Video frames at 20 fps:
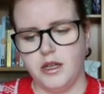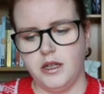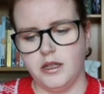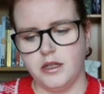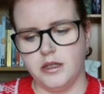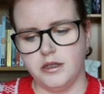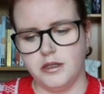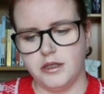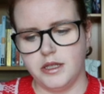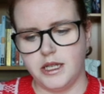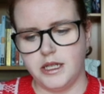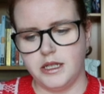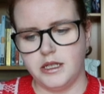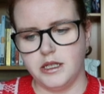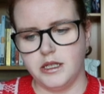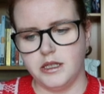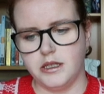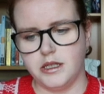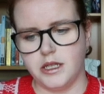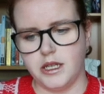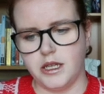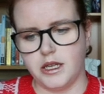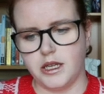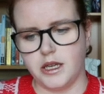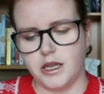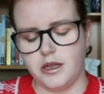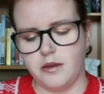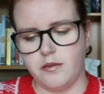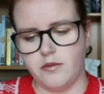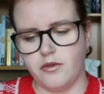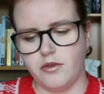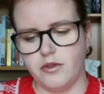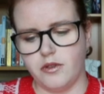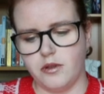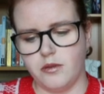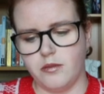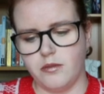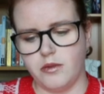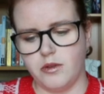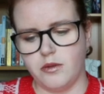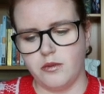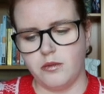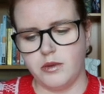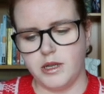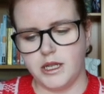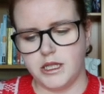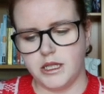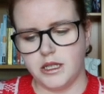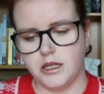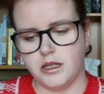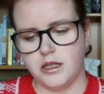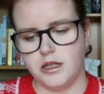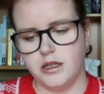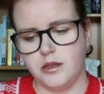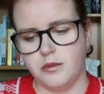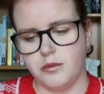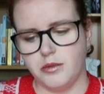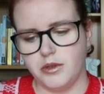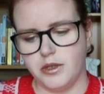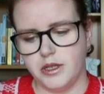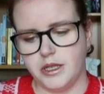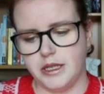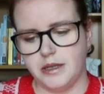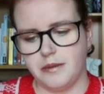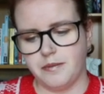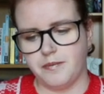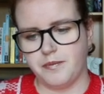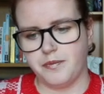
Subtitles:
The status, it came from the wedding library.